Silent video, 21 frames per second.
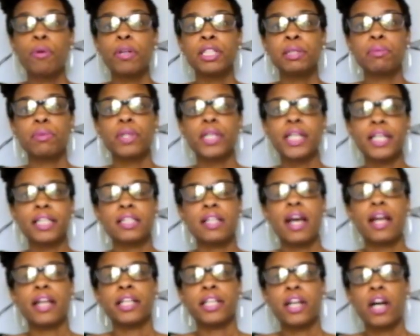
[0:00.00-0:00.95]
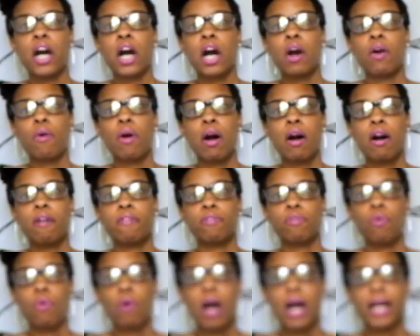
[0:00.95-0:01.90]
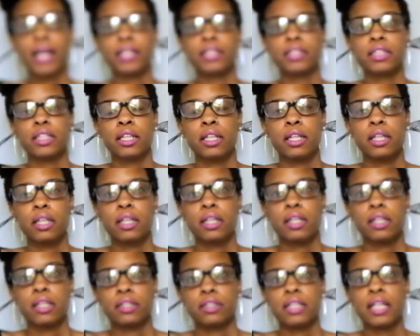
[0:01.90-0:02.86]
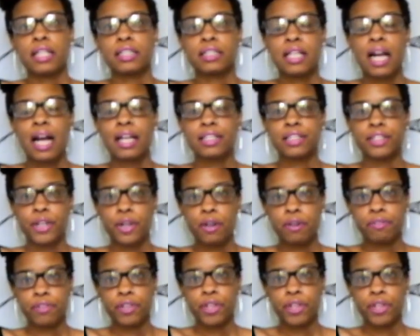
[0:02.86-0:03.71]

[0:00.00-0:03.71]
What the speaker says: principle is letting go of what does not serve